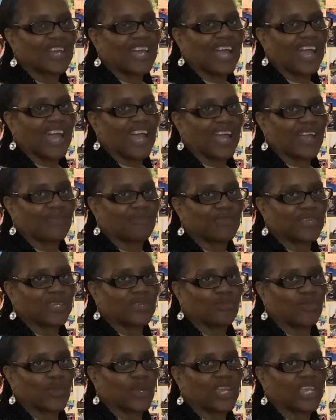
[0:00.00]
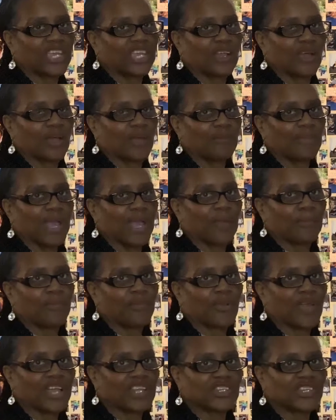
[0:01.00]
I've been working on my
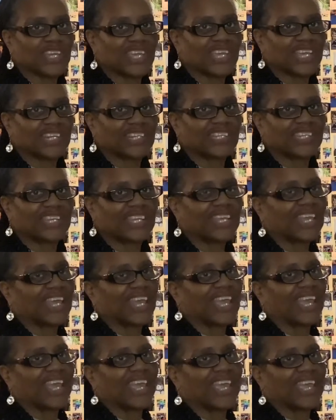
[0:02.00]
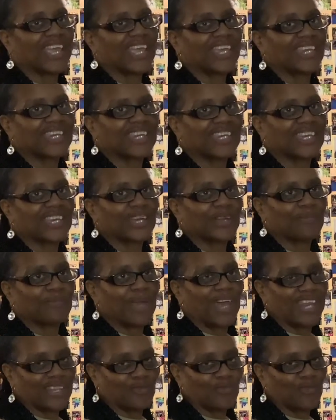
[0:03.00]
project, and I
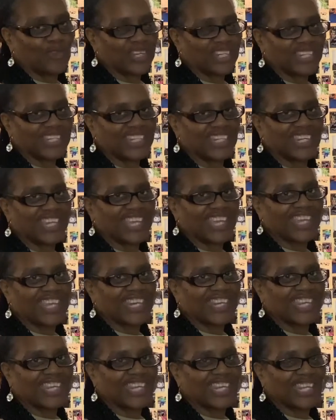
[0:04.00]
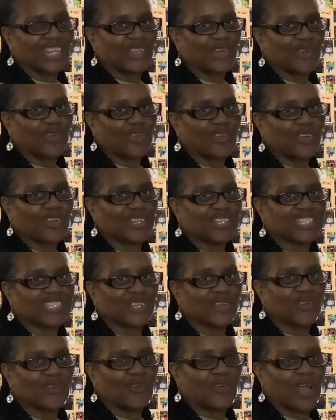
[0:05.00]
didn't want to delay it any longer,
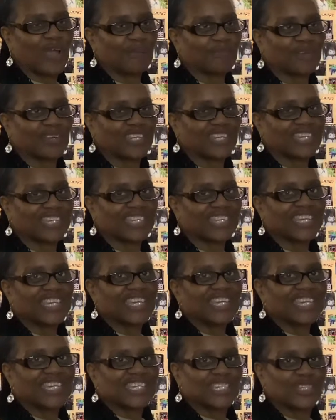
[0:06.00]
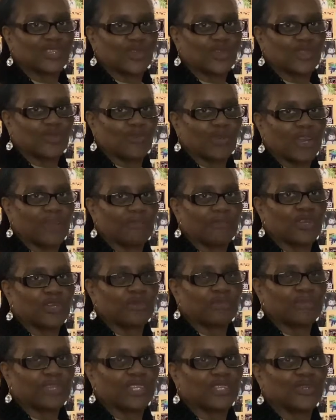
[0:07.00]
so I'm going to show you what I'm going to
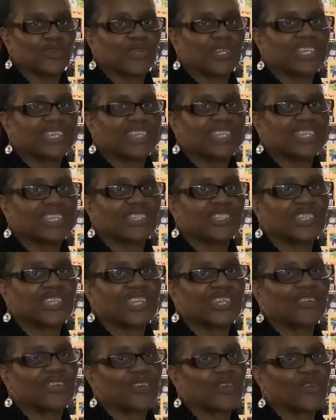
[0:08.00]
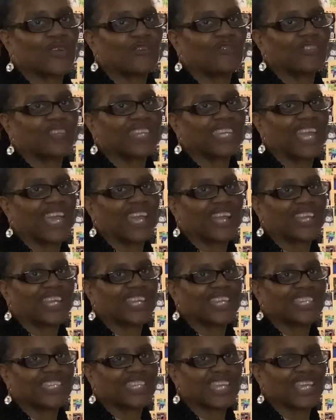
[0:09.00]
be doing in this year, and hopefully I
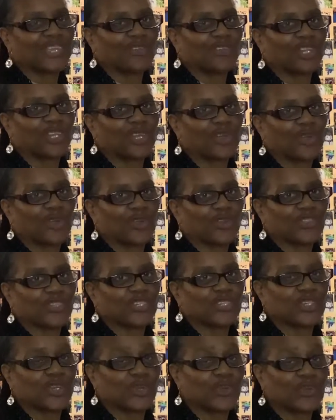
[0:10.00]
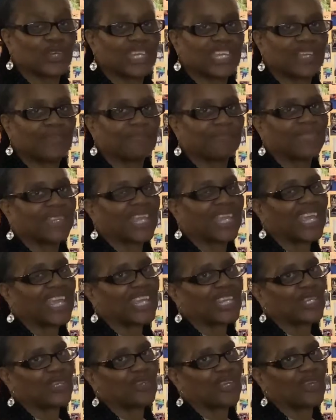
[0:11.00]
can take you along on the journey and
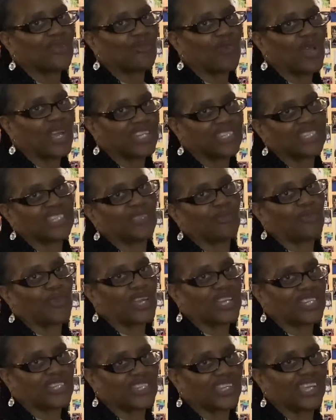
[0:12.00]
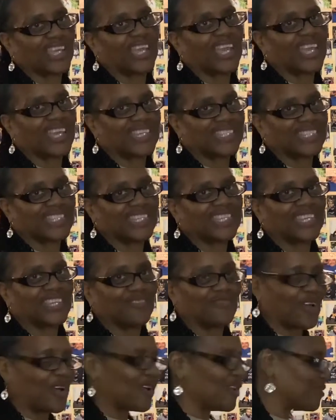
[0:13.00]
you can watch the project as it
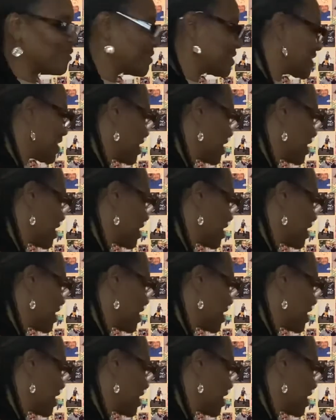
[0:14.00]
evolves.